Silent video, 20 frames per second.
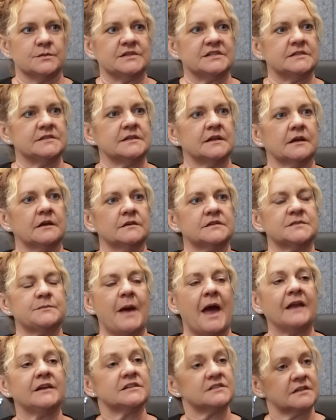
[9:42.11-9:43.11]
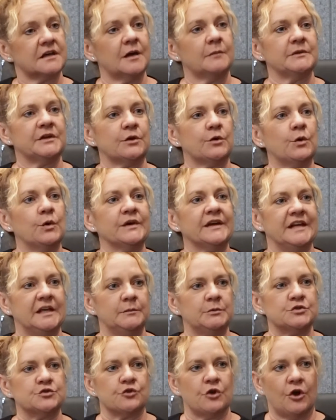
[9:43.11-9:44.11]
which is a Spanish company called
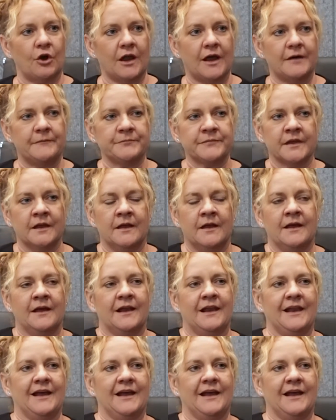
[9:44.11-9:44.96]
Iberdrola.